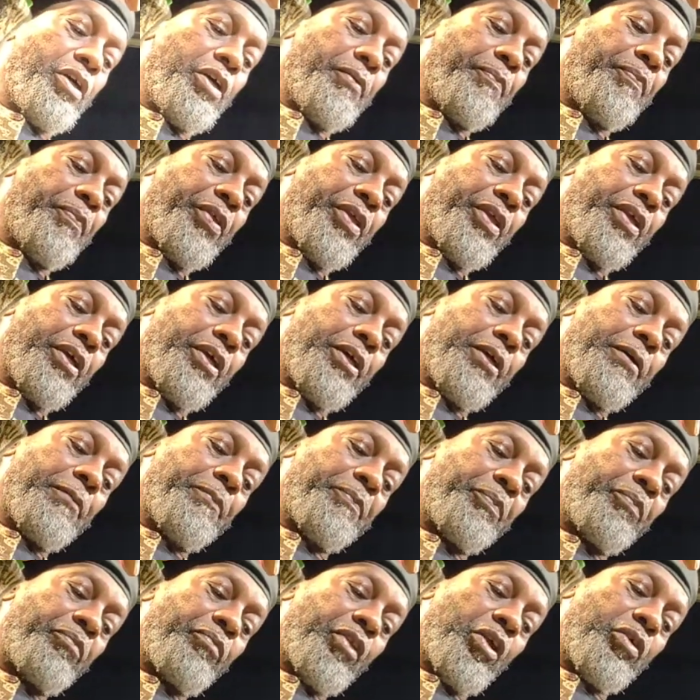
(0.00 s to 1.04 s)
uh, the uh,
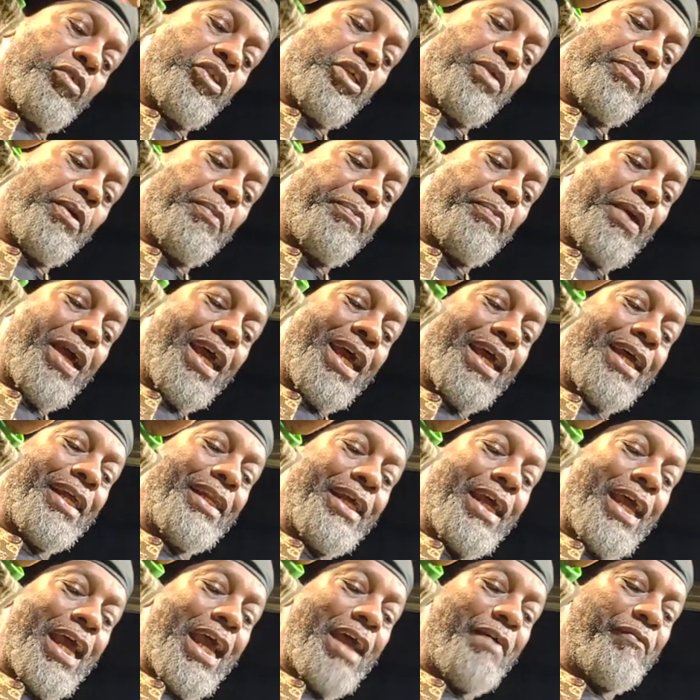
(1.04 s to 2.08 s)
Ujima
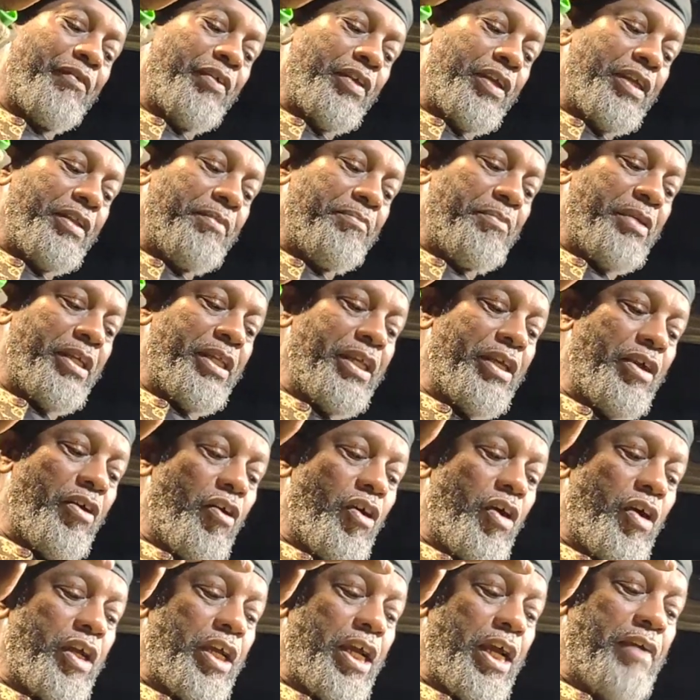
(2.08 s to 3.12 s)
Pan African Media
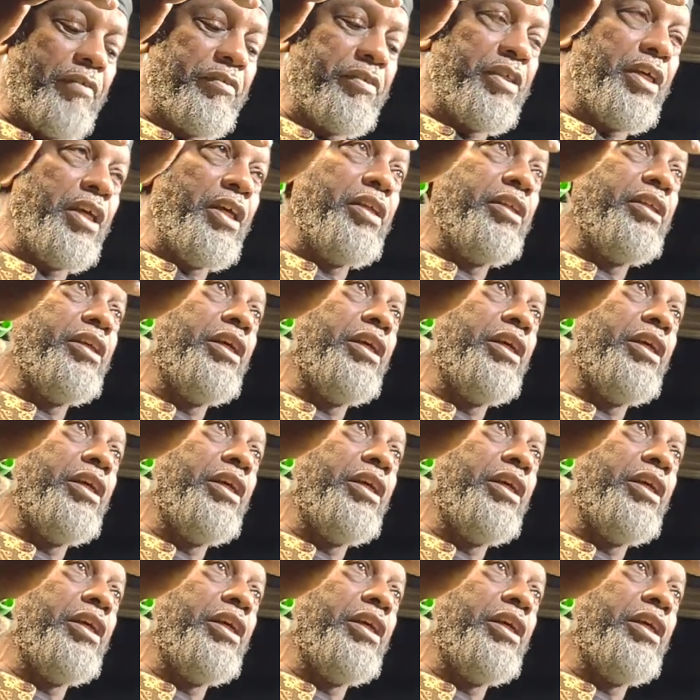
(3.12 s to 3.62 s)
Archives.